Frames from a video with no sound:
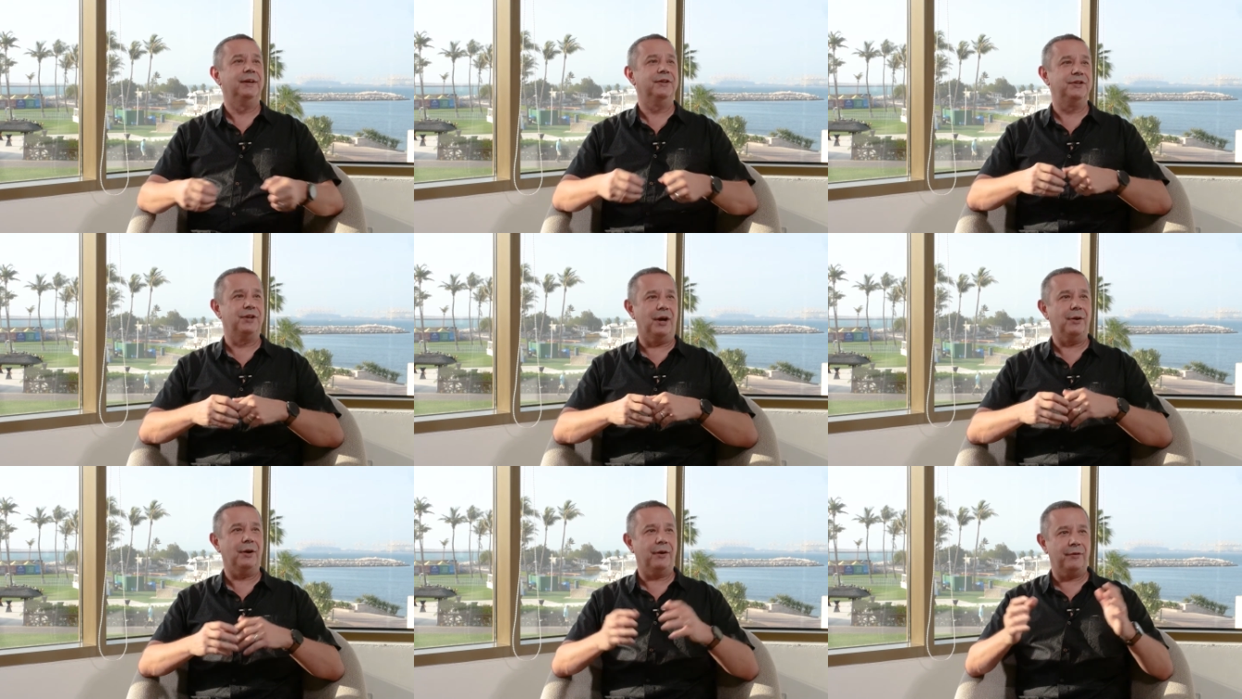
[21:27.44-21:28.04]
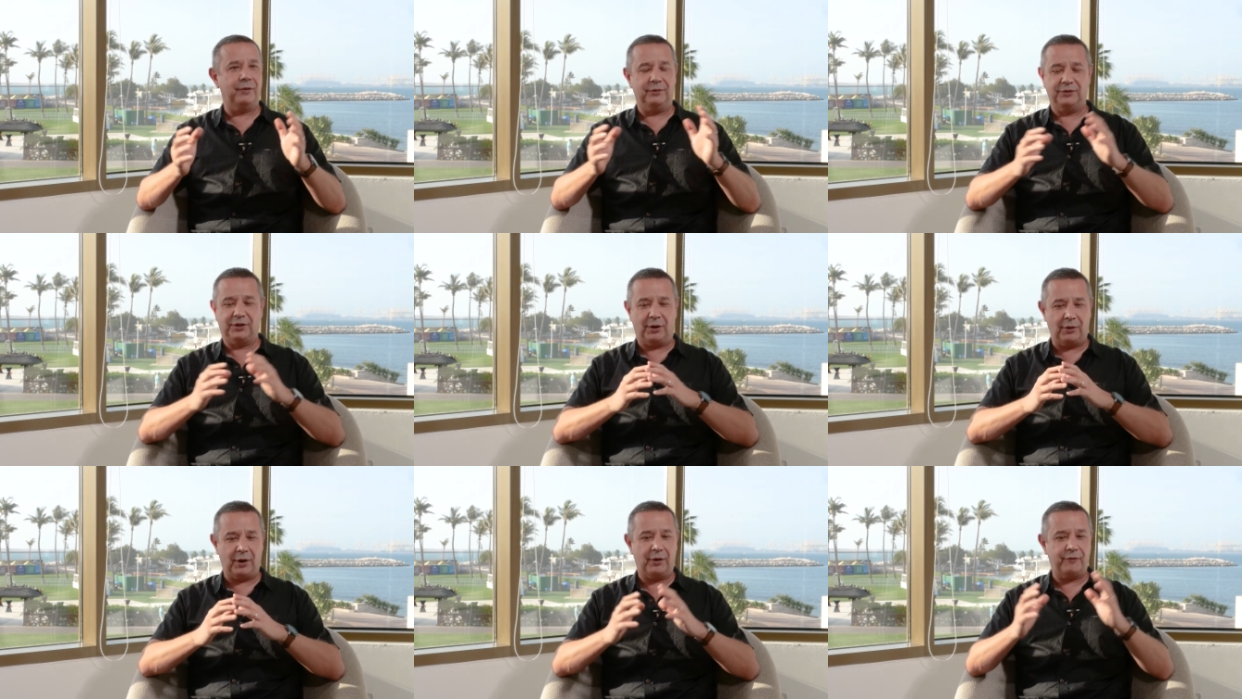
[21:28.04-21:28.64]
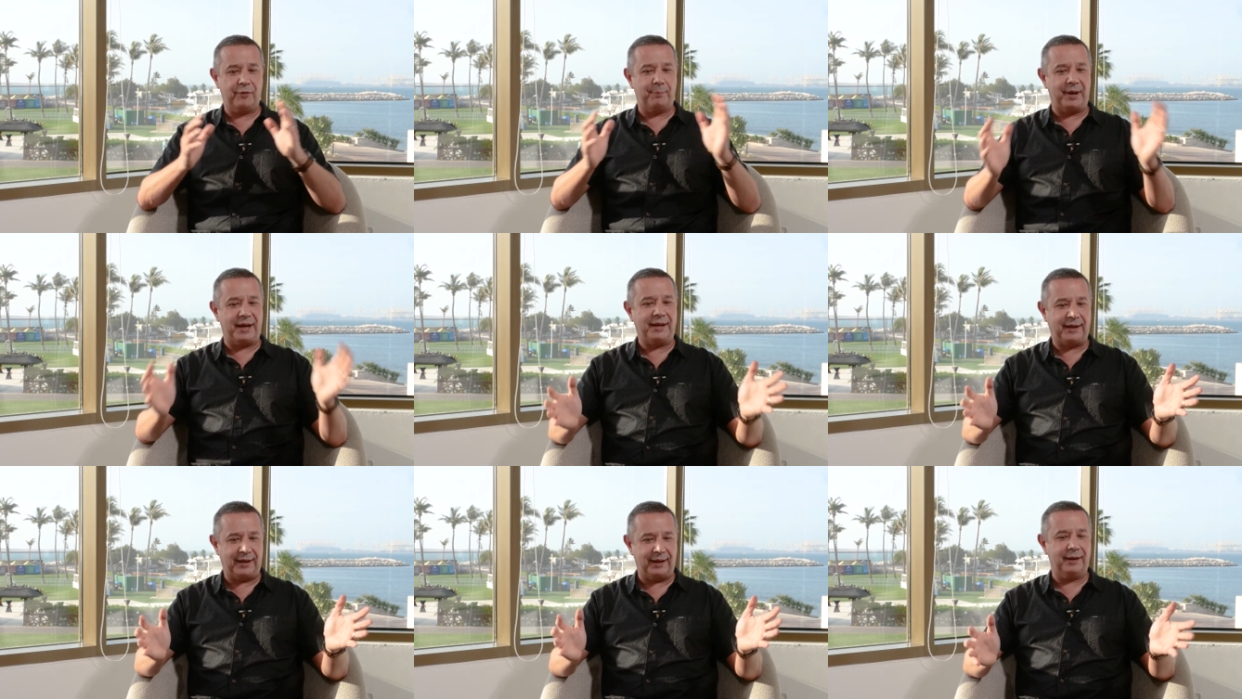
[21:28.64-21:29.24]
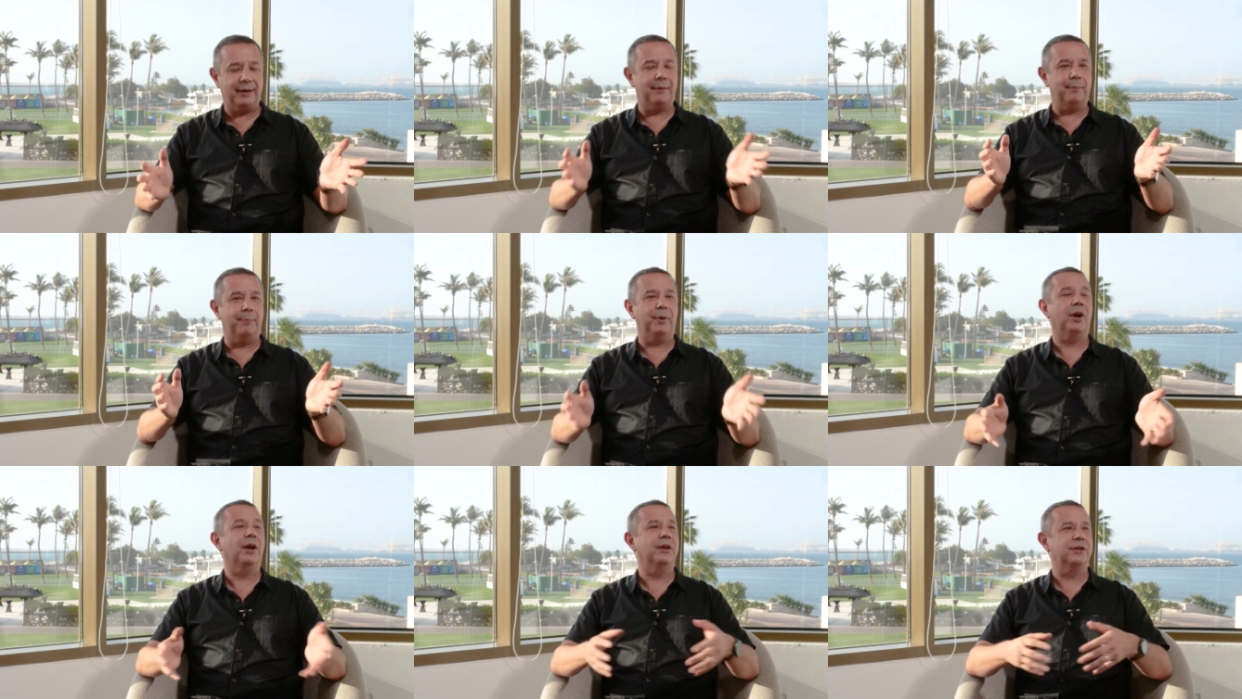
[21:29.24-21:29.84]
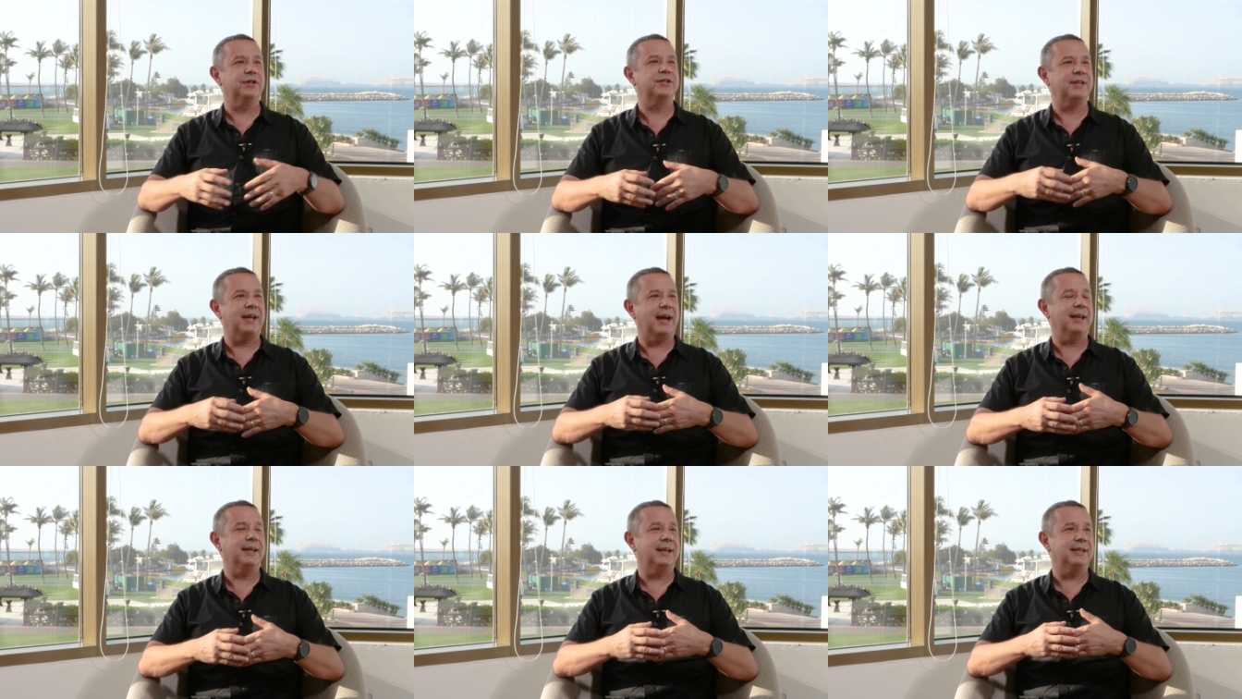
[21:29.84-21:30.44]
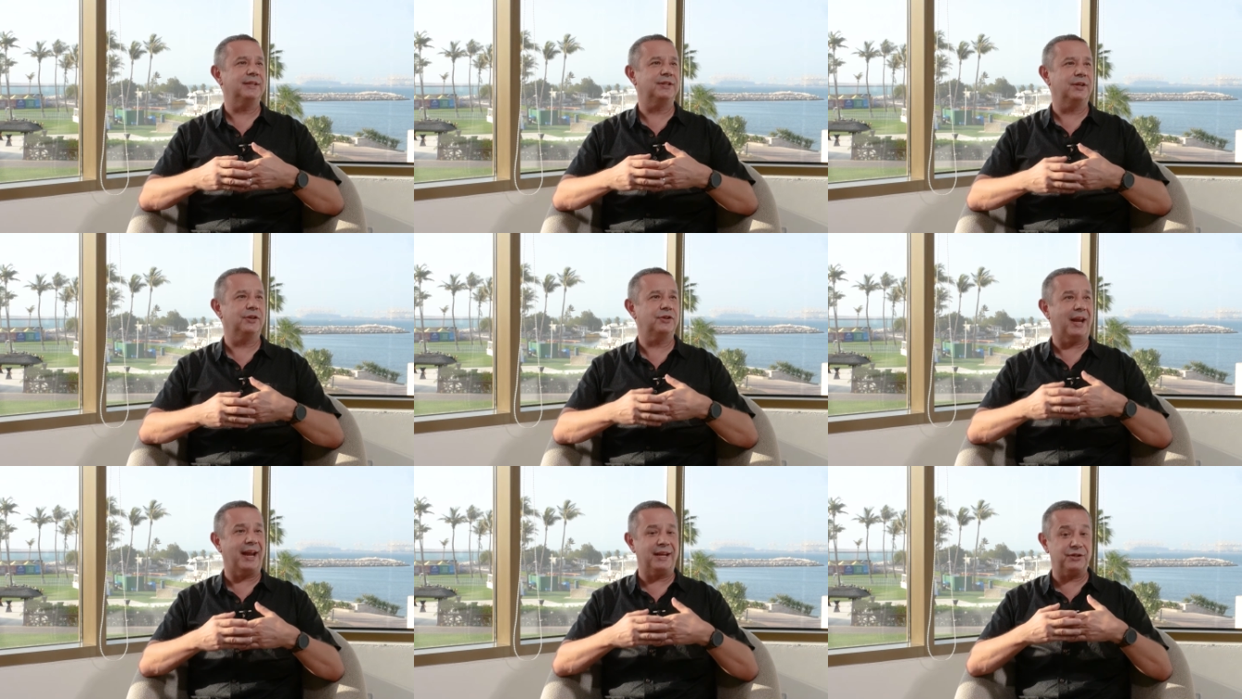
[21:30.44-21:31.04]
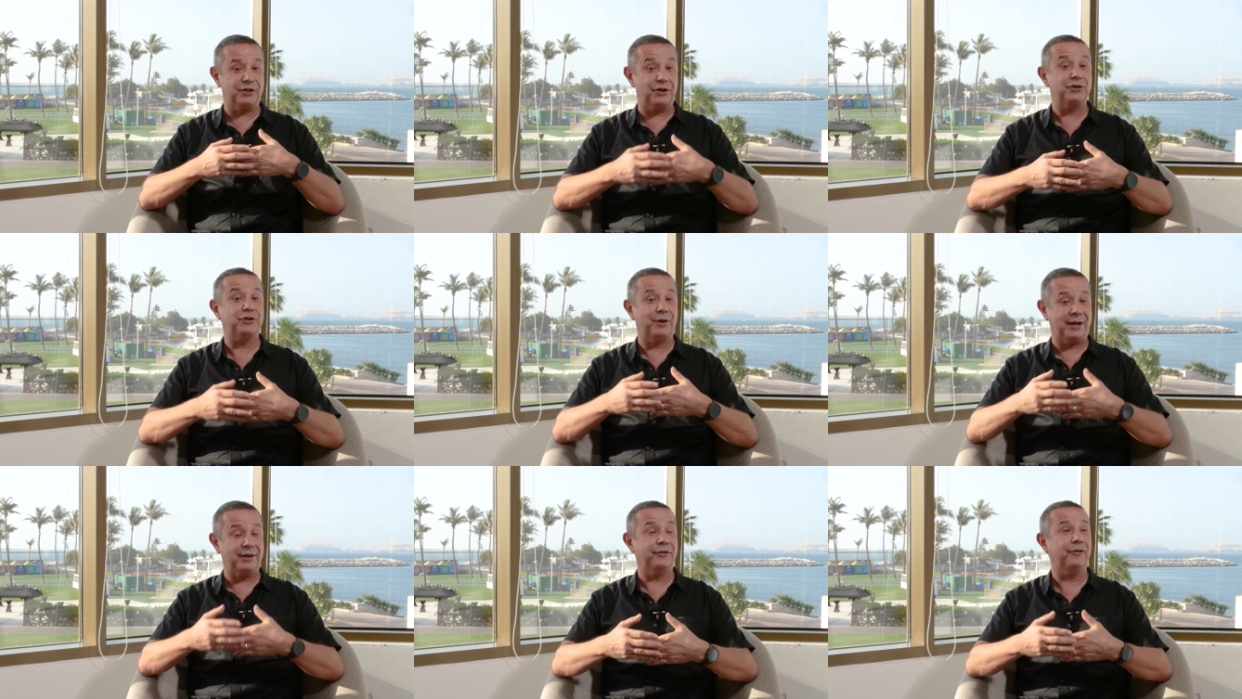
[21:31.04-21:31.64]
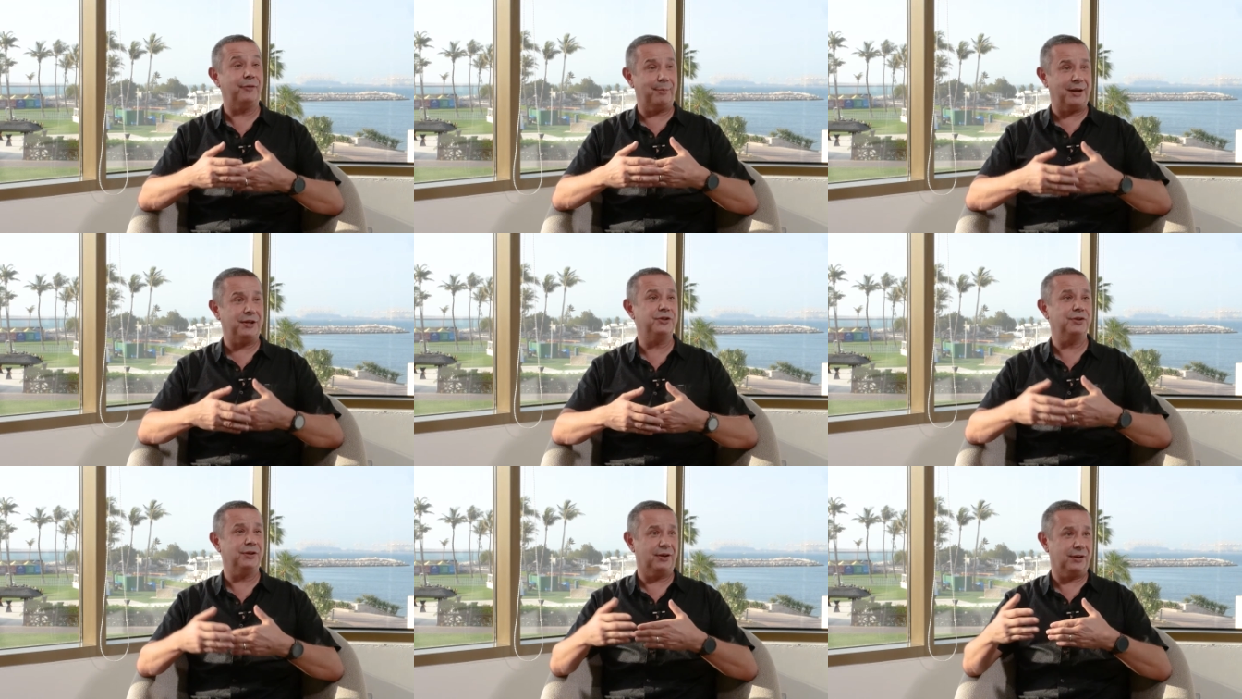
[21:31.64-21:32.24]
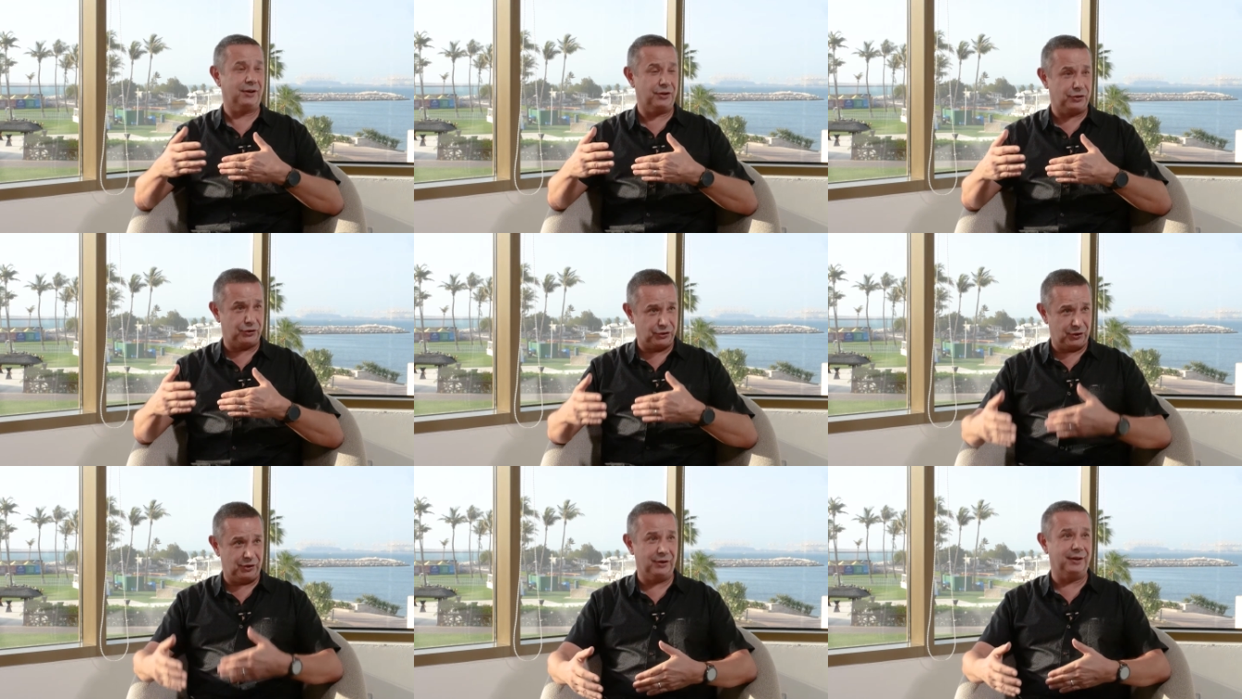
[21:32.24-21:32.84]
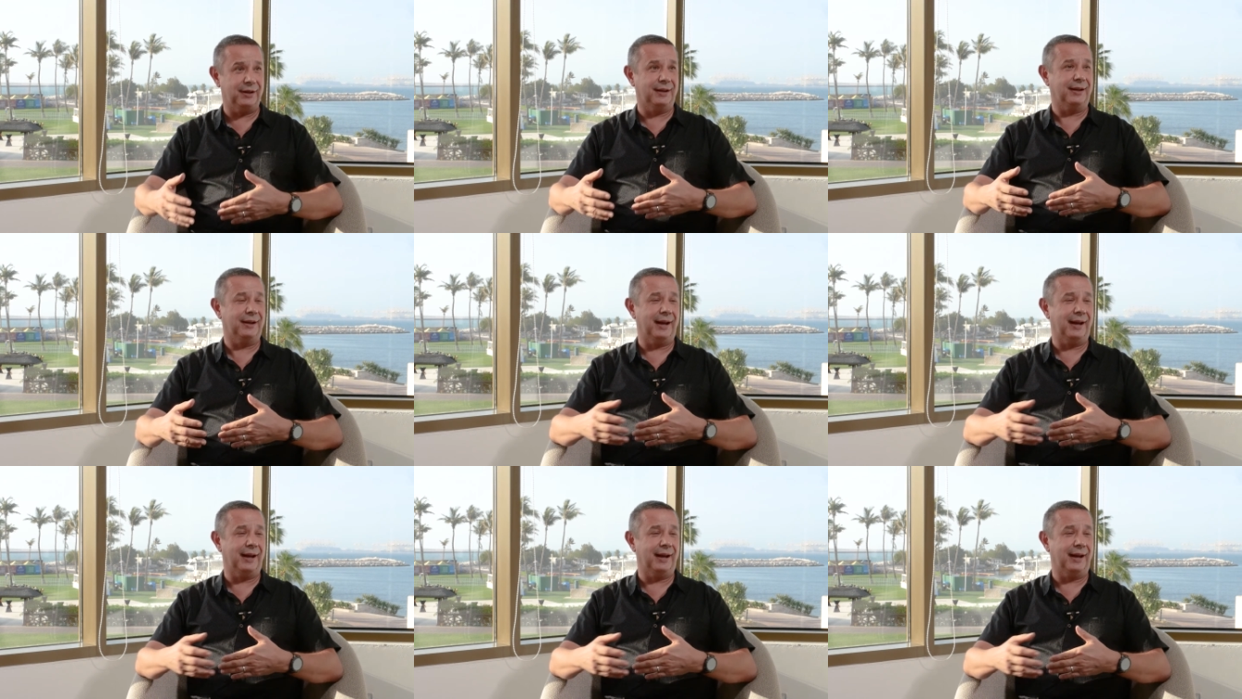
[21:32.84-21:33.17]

Don't overbake it, but understand it's a transformation and a journey.